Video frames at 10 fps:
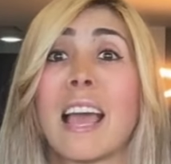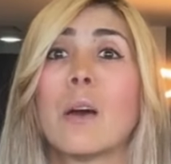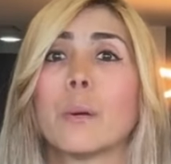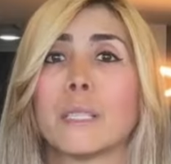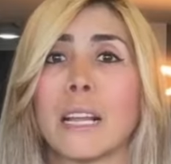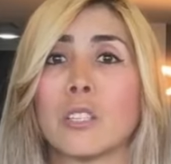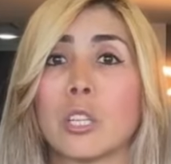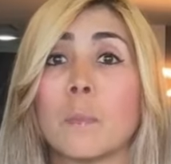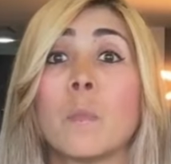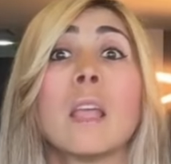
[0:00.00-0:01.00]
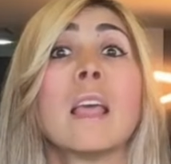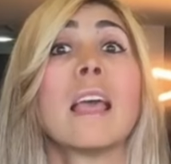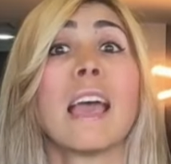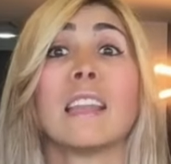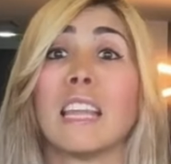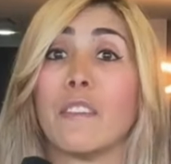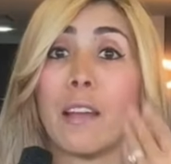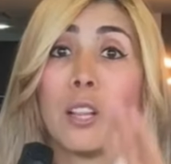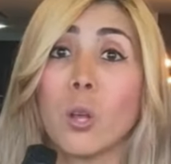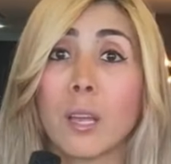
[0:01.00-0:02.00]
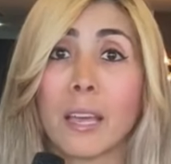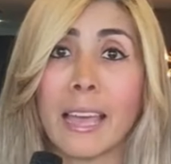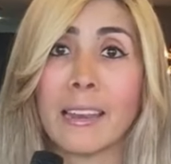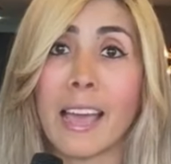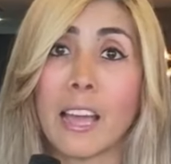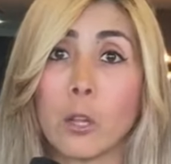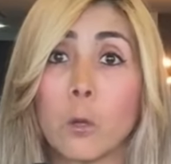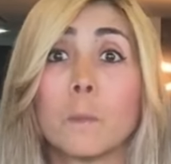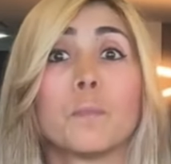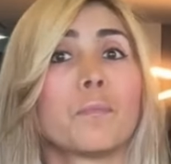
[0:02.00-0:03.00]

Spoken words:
our attention, and if I look again at you,